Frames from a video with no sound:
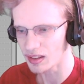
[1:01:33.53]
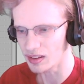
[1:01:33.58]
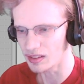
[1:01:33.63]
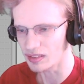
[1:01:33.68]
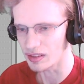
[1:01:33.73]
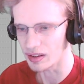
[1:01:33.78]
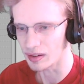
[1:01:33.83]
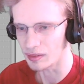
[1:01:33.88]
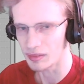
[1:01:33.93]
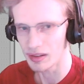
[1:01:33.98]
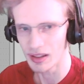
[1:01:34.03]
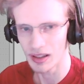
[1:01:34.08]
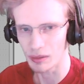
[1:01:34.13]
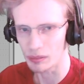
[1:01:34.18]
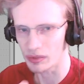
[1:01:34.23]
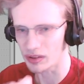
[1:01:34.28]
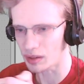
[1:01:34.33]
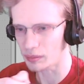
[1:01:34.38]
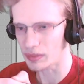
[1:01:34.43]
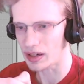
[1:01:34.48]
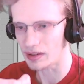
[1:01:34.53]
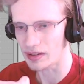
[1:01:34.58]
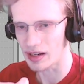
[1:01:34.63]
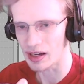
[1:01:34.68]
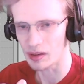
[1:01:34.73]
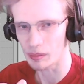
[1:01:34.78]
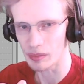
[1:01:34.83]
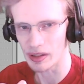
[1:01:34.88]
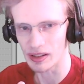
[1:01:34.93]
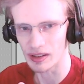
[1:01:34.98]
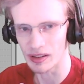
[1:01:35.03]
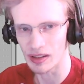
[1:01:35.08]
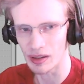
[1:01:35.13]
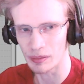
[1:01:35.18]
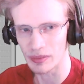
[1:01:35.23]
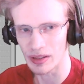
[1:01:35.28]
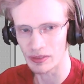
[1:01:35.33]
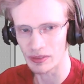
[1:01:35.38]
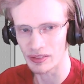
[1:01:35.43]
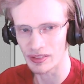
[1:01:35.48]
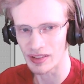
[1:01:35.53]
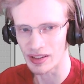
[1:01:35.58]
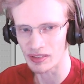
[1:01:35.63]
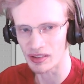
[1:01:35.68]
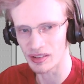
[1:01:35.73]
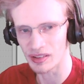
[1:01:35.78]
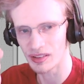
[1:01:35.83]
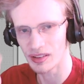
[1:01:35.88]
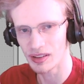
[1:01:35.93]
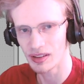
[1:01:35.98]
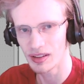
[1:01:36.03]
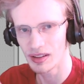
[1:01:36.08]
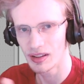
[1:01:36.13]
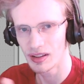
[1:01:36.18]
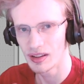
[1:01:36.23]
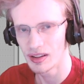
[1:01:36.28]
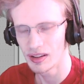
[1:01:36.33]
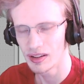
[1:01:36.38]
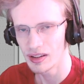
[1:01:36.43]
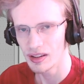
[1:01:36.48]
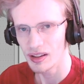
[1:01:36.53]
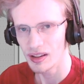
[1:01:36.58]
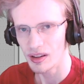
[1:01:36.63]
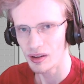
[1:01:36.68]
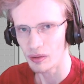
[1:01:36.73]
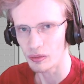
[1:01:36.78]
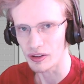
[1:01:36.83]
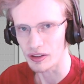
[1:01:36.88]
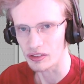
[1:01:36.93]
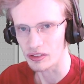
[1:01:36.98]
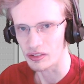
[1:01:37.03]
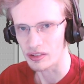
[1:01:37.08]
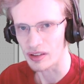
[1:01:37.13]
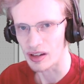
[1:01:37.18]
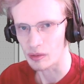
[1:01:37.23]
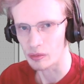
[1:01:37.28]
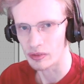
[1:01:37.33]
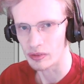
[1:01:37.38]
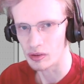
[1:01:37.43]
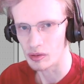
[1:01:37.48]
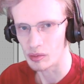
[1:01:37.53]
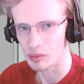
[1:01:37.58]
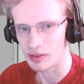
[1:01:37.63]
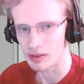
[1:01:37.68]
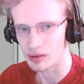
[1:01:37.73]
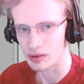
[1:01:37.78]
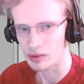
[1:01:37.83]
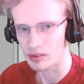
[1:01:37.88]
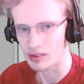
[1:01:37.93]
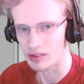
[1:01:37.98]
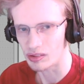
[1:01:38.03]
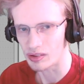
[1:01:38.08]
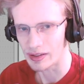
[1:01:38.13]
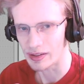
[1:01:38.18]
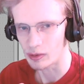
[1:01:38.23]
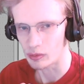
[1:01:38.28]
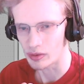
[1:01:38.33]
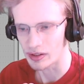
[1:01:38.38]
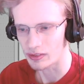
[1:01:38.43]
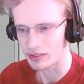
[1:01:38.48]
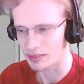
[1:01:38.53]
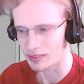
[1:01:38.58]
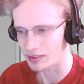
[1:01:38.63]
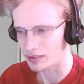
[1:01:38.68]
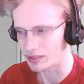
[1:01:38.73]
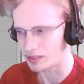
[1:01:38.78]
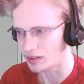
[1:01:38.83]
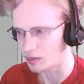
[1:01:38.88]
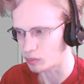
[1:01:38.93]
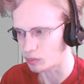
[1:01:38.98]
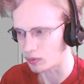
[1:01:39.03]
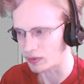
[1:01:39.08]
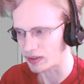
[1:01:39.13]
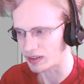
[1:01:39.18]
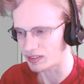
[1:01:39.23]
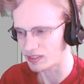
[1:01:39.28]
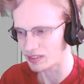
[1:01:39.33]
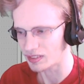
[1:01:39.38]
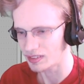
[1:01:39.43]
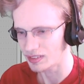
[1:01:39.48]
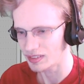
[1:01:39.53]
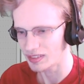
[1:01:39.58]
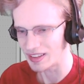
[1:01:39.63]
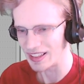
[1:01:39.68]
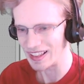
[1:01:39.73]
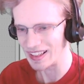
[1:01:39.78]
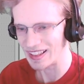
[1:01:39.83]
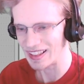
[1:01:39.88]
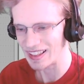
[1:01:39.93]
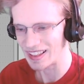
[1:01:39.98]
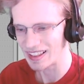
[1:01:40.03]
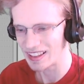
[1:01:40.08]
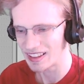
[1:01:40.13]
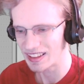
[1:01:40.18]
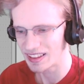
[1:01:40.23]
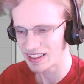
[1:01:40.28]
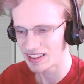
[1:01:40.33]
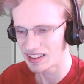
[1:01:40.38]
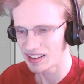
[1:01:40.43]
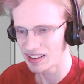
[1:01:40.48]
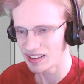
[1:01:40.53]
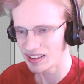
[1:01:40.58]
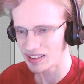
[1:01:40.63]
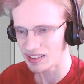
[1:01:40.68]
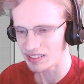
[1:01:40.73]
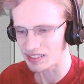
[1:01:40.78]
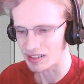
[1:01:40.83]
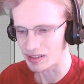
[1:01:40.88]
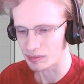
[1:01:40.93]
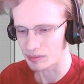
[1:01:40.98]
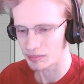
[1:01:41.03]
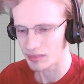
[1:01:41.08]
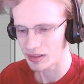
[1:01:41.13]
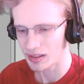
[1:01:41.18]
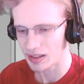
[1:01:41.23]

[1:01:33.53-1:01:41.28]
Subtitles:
So I'm sorry I'm not animating. I just had to wanted to talk with you, and these kind of questions are important. So